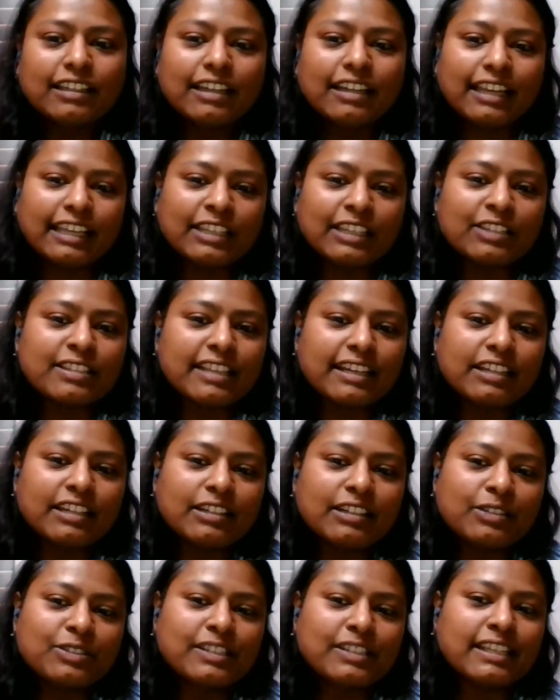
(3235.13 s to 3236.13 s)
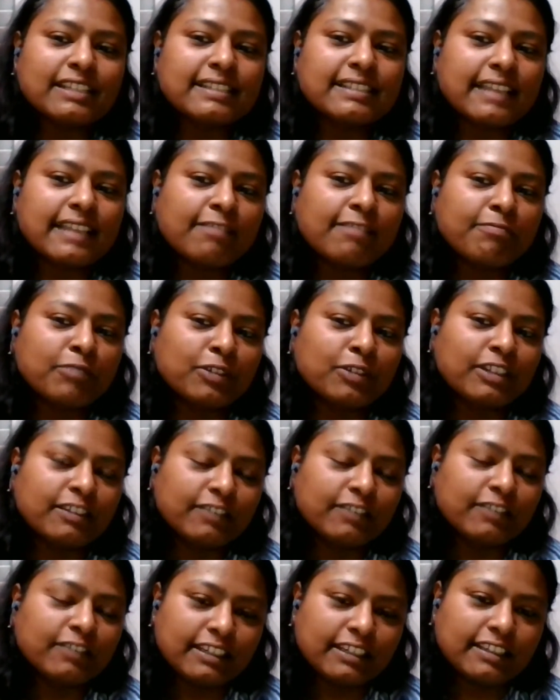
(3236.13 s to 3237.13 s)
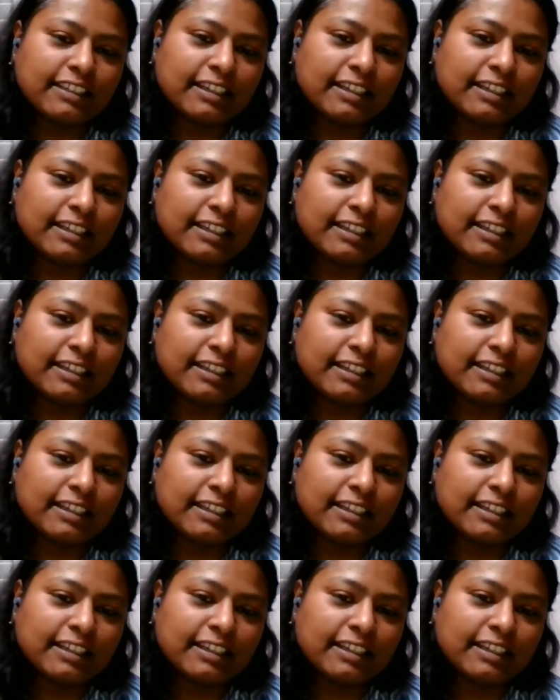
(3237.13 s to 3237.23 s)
Like you said, to stay self-motivated,